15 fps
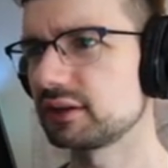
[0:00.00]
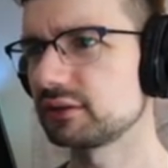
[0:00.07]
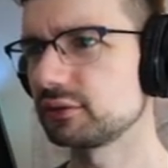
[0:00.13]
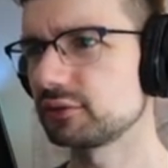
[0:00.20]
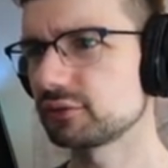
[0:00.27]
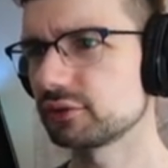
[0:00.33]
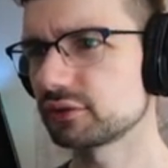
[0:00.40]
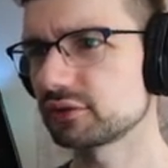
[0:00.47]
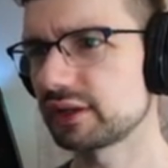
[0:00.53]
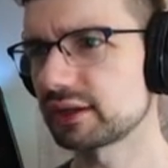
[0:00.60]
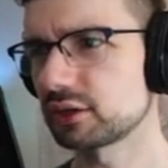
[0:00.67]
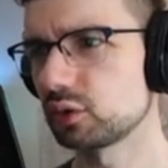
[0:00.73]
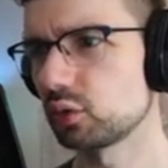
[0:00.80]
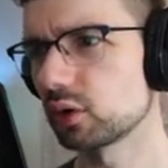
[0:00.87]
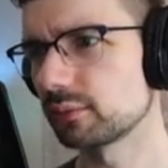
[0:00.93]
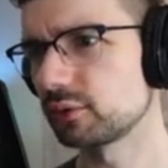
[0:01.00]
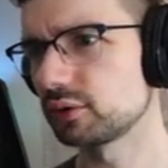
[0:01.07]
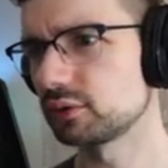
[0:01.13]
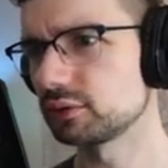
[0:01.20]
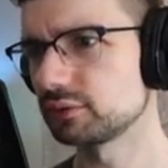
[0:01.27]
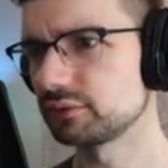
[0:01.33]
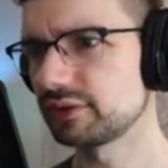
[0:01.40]
Those look like
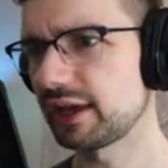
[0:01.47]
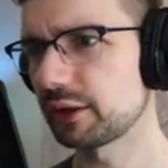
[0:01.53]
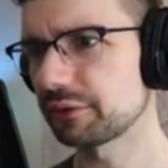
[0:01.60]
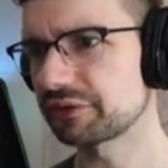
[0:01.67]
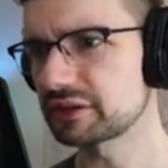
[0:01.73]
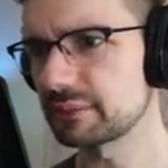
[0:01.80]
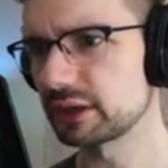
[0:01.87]
normal, healthy